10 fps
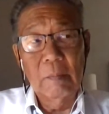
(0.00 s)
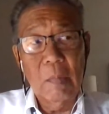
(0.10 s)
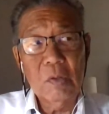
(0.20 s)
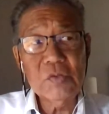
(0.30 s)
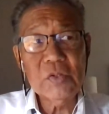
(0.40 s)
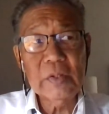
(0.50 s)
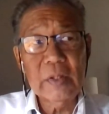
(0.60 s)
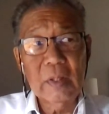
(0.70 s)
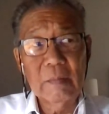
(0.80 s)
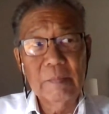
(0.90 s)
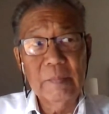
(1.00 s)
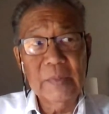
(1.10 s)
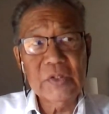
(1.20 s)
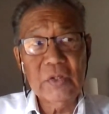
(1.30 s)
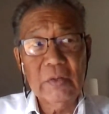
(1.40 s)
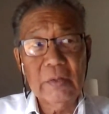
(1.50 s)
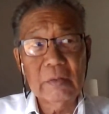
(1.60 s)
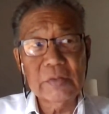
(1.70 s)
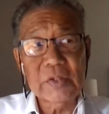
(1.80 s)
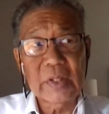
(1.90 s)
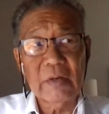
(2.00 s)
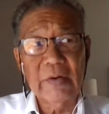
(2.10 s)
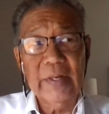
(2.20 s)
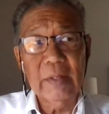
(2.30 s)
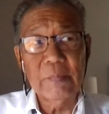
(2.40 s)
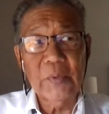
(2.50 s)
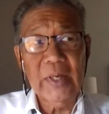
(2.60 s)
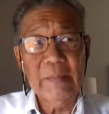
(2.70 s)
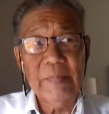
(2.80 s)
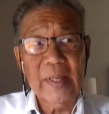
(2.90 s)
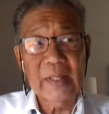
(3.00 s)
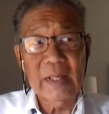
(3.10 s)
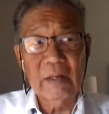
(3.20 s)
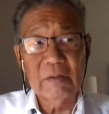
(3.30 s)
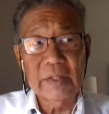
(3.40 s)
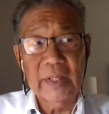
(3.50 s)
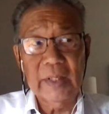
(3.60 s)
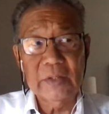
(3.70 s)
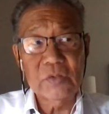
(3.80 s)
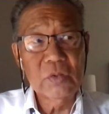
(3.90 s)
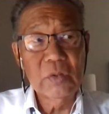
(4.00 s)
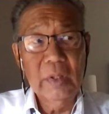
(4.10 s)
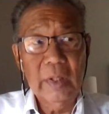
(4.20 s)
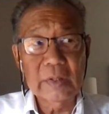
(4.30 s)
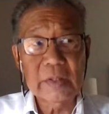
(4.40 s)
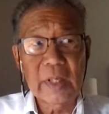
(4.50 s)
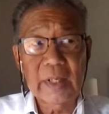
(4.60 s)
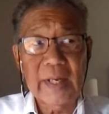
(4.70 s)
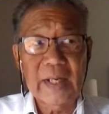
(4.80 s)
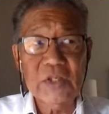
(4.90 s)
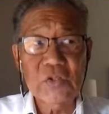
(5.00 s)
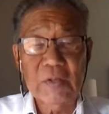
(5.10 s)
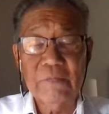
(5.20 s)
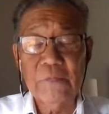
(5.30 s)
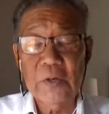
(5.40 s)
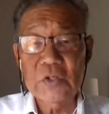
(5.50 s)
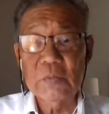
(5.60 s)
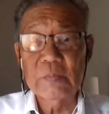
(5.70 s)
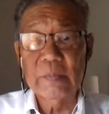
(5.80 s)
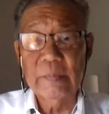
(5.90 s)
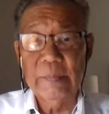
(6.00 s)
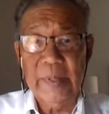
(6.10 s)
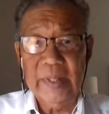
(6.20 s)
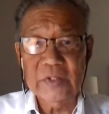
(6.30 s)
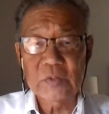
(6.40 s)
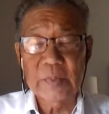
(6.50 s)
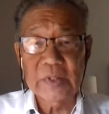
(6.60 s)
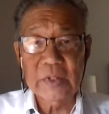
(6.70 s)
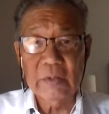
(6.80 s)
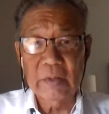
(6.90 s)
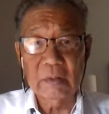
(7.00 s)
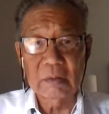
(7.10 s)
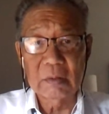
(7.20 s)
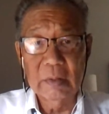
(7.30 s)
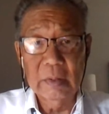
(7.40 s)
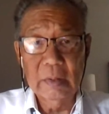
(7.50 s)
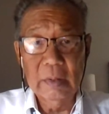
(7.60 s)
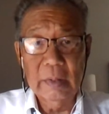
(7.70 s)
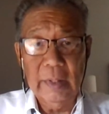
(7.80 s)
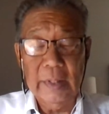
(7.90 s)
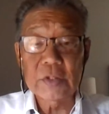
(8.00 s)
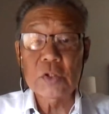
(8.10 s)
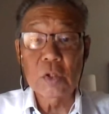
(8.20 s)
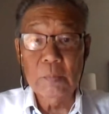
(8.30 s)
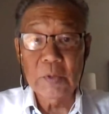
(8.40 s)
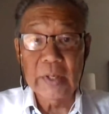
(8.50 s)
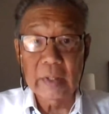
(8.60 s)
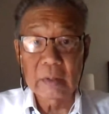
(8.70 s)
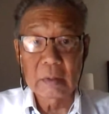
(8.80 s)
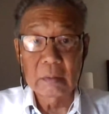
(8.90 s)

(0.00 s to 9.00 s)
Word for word: most of the materials that are in a brake pad nowadays, it's not actually friction based material it's lubricant.